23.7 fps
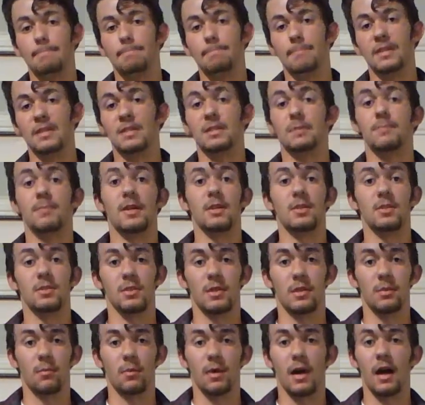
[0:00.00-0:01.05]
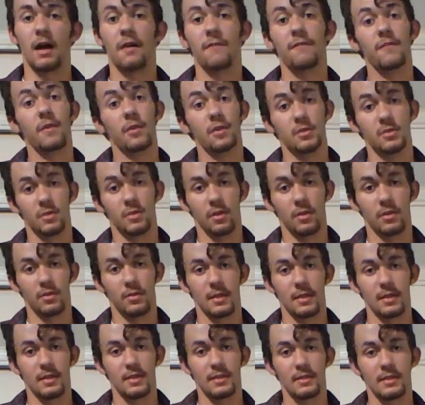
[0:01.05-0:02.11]
especially where I first learned
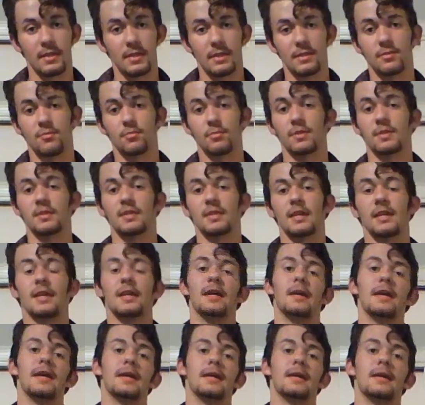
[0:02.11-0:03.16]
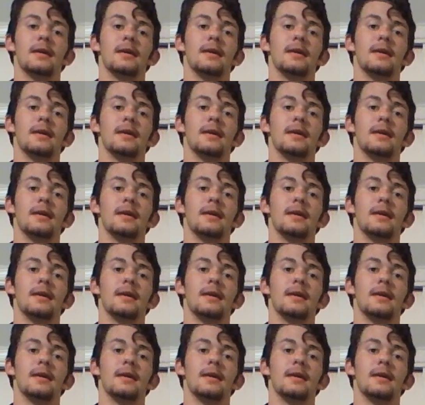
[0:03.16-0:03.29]
this was in a